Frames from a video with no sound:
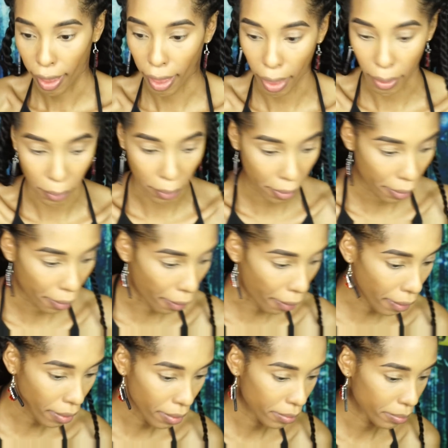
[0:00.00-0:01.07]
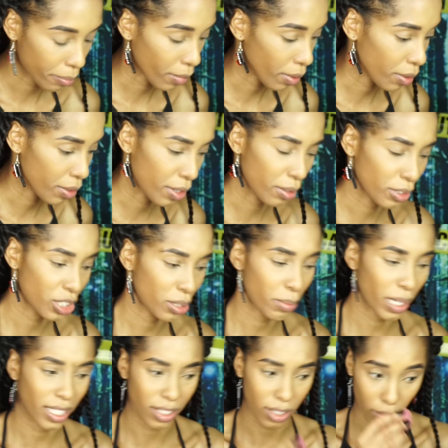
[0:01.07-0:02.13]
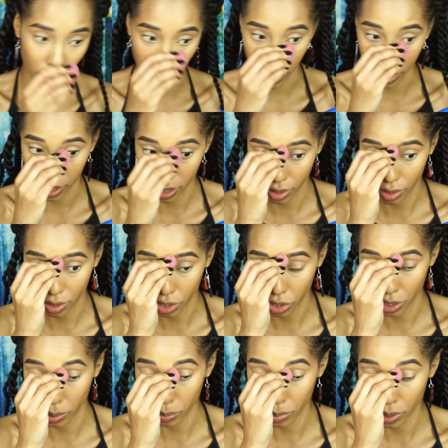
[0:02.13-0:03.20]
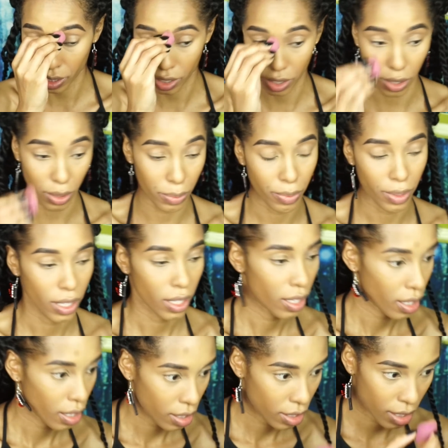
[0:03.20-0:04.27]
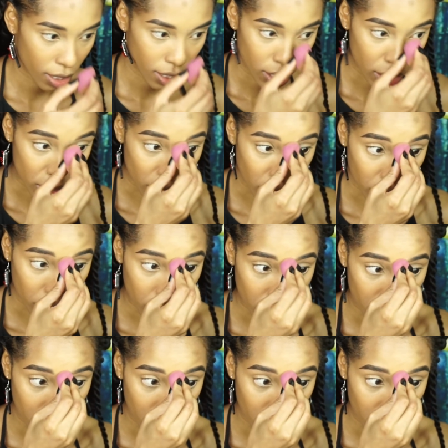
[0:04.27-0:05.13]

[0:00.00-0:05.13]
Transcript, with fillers: Okay? or no, she might still be considered a tramp, but you know, to each his own.